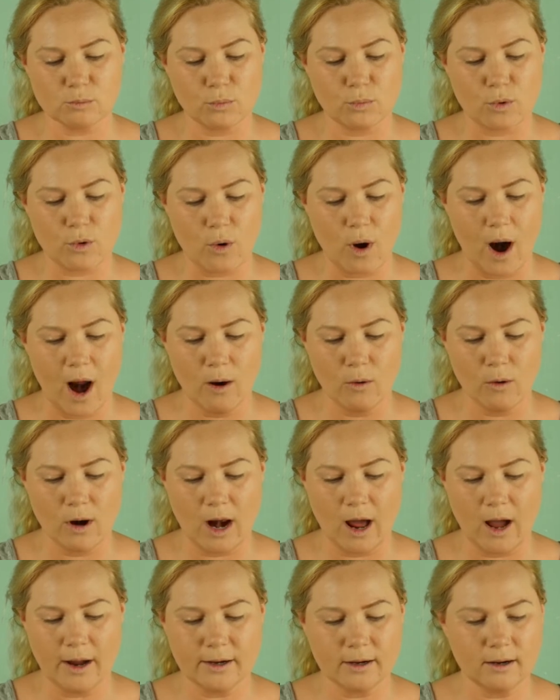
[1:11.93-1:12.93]
Brow
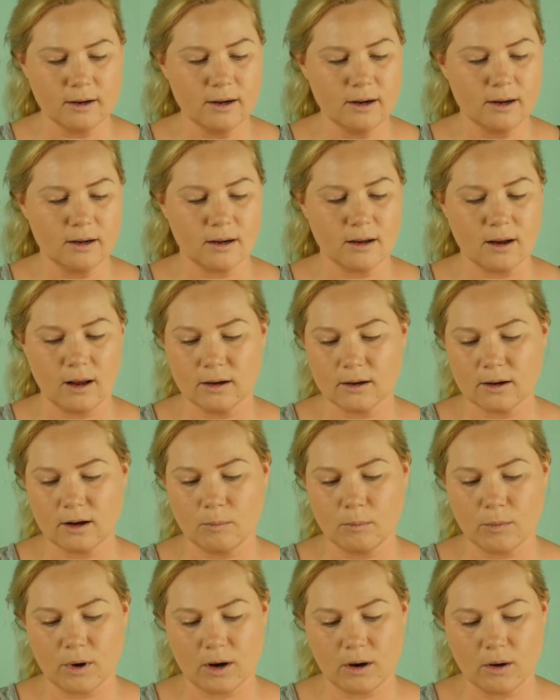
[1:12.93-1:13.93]
Liner in color
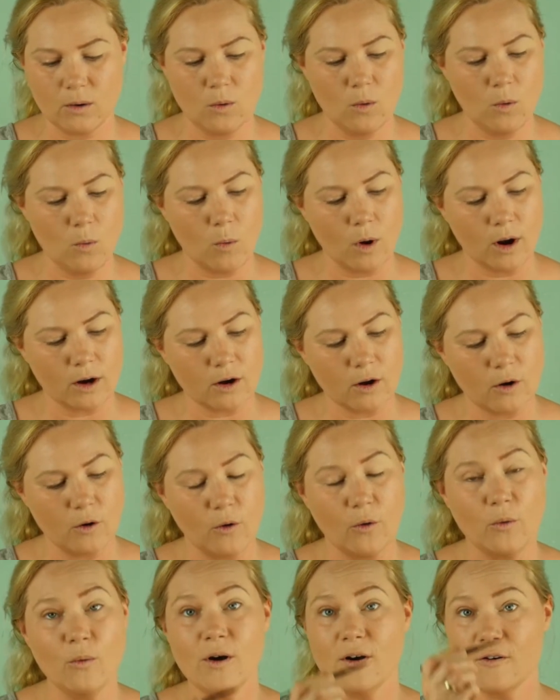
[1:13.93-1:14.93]
number
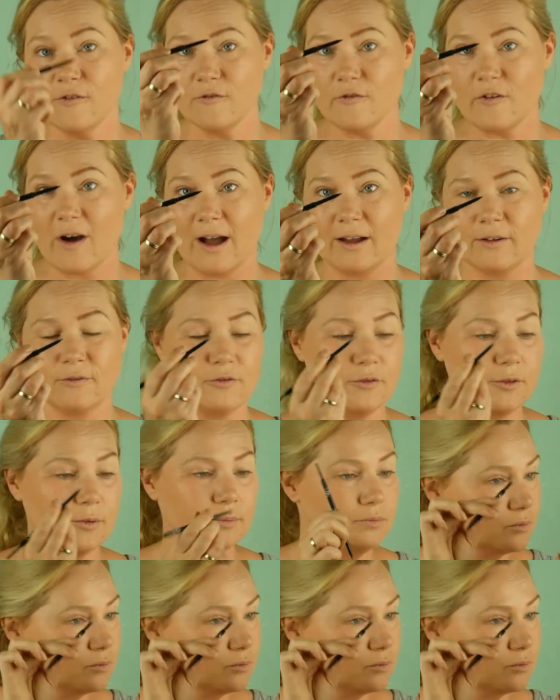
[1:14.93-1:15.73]
105.